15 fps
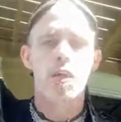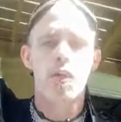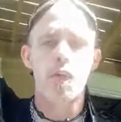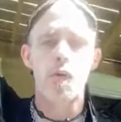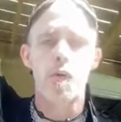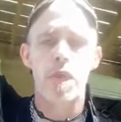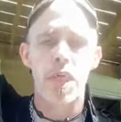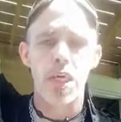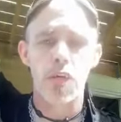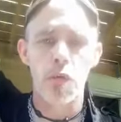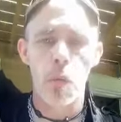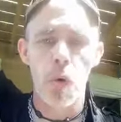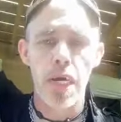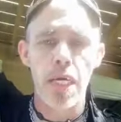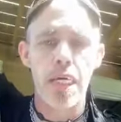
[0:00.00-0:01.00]
to
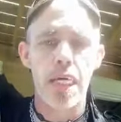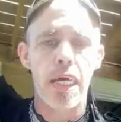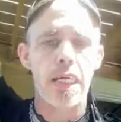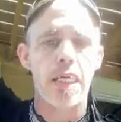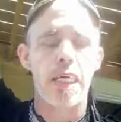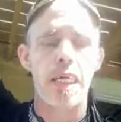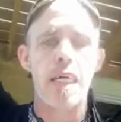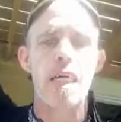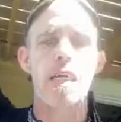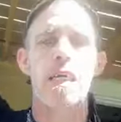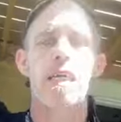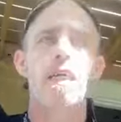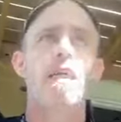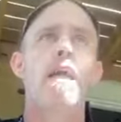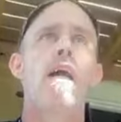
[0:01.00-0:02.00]
This Week in
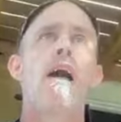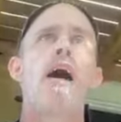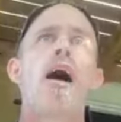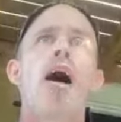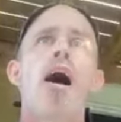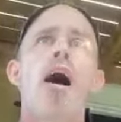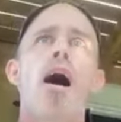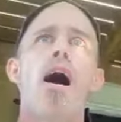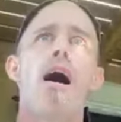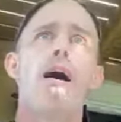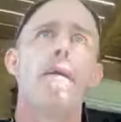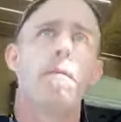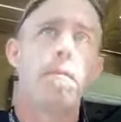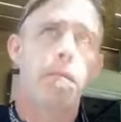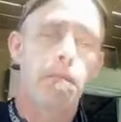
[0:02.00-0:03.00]
Geek,
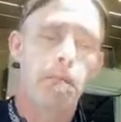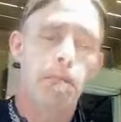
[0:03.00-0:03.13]
uh,